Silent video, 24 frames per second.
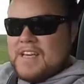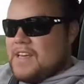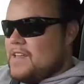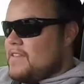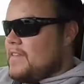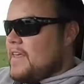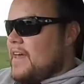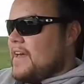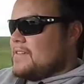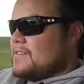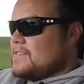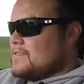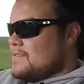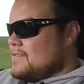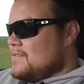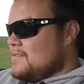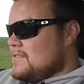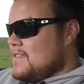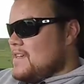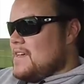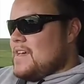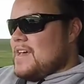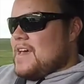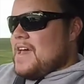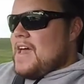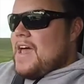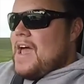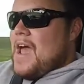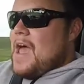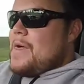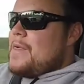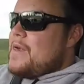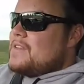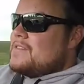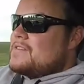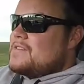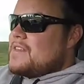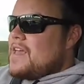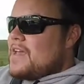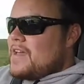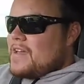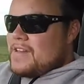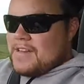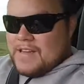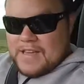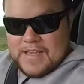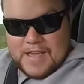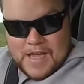Thanks. And then
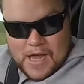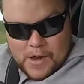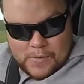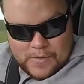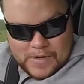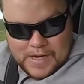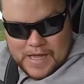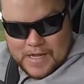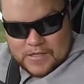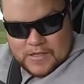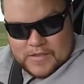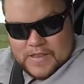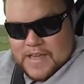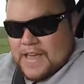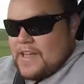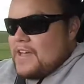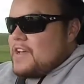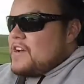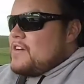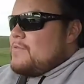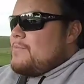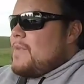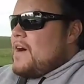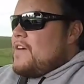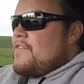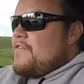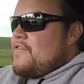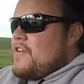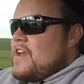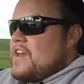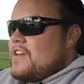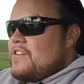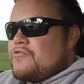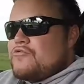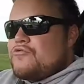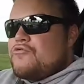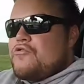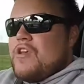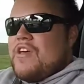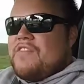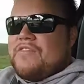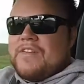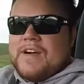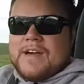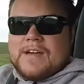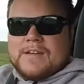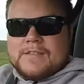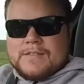secondly, I would like to thank my friend
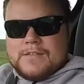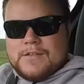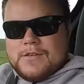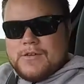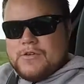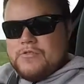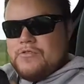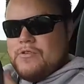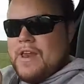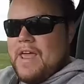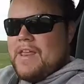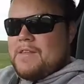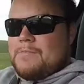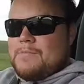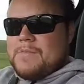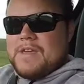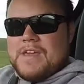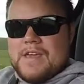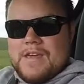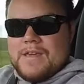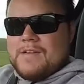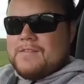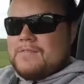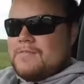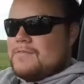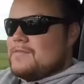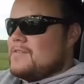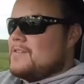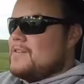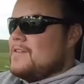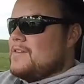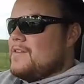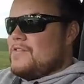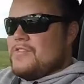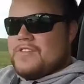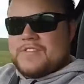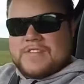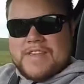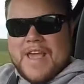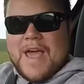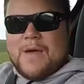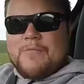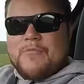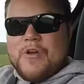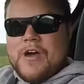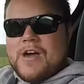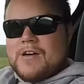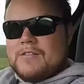Trevor, who lent me this
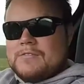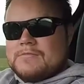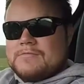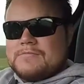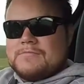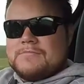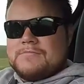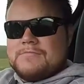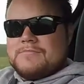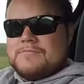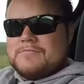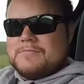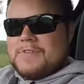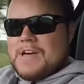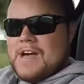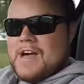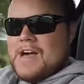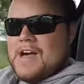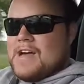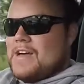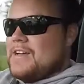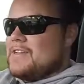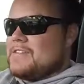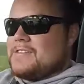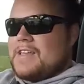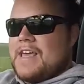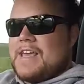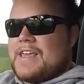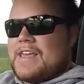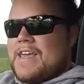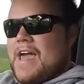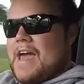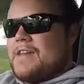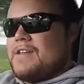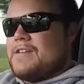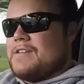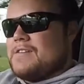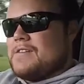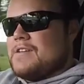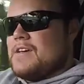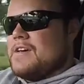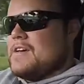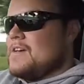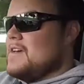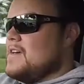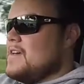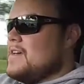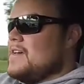camera. It's a
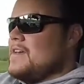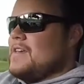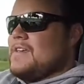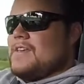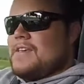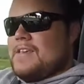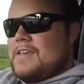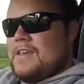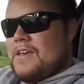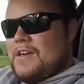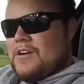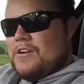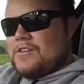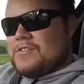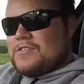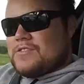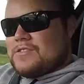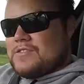Canon EOS